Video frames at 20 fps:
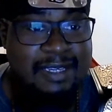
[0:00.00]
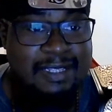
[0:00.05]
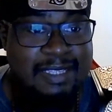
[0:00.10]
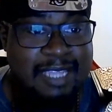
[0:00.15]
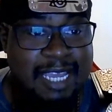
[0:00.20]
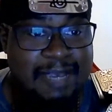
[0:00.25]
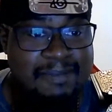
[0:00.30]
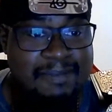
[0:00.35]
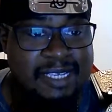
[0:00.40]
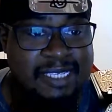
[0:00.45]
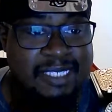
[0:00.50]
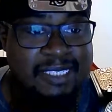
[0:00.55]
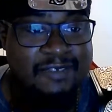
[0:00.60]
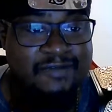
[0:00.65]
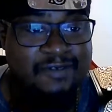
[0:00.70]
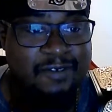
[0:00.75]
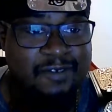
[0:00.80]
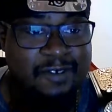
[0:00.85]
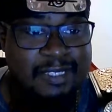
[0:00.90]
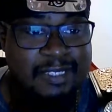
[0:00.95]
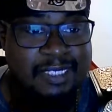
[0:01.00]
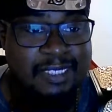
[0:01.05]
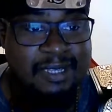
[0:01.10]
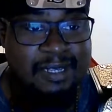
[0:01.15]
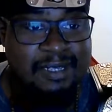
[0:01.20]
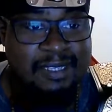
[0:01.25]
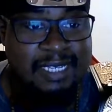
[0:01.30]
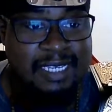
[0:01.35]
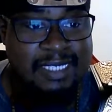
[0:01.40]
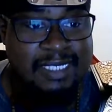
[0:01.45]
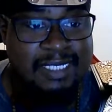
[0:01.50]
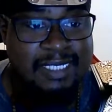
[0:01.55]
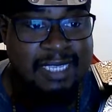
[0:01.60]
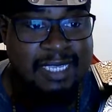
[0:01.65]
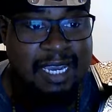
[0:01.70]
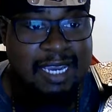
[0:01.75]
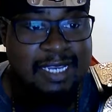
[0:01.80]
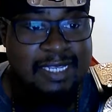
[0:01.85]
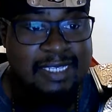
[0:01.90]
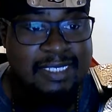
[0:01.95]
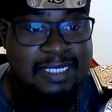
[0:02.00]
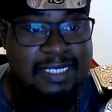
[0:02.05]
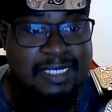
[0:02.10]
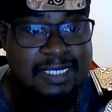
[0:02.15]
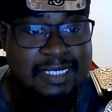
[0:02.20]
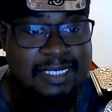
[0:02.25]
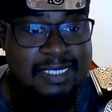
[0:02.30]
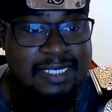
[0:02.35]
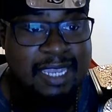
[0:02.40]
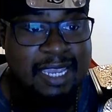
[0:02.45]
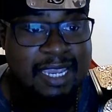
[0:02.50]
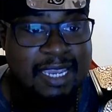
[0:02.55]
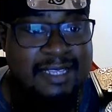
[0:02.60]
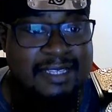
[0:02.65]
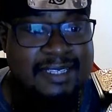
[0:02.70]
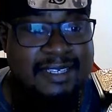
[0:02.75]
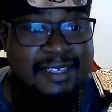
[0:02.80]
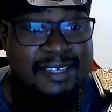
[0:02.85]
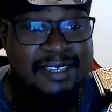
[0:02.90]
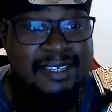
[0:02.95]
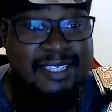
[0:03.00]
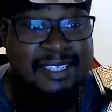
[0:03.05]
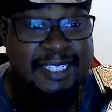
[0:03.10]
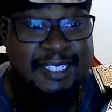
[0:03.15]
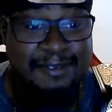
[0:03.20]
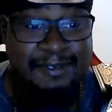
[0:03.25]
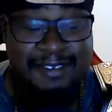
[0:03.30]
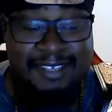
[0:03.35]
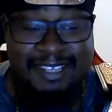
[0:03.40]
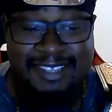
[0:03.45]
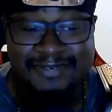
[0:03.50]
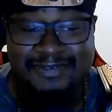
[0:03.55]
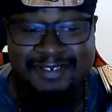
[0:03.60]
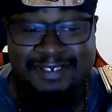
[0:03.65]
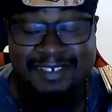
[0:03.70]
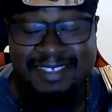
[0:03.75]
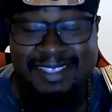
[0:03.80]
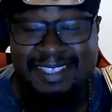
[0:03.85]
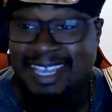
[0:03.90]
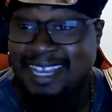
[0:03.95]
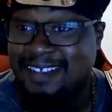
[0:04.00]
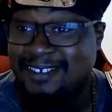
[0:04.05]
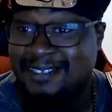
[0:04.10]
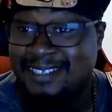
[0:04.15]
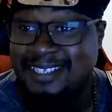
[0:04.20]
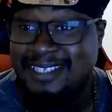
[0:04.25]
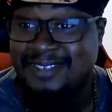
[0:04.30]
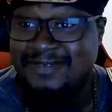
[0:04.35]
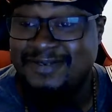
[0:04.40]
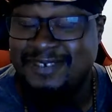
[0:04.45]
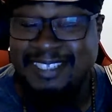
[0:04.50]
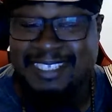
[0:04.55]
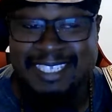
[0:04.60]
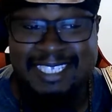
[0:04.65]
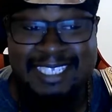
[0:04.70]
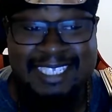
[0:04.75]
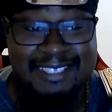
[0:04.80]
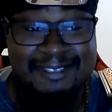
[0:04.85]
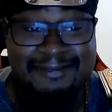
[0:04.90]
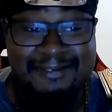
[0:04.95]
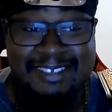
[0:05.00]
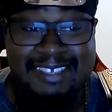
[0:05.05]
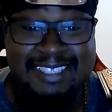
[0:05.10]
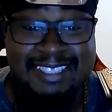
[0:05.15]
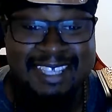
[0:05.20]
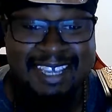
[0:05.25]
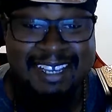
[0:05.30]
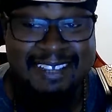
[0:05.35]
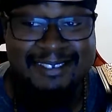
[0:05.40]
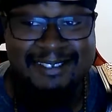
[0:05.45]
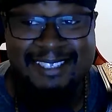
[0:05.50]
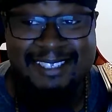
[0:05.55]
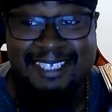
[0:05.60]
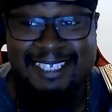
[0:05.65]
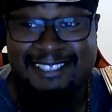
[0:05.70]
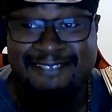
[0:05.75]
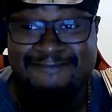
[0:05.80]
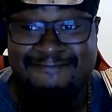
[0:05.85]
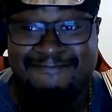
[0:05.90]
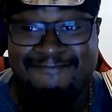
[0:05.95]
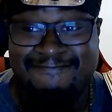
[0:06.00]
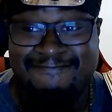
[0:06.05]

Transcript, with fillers: That means the forces on each side should stand 24,000 versus 3,000.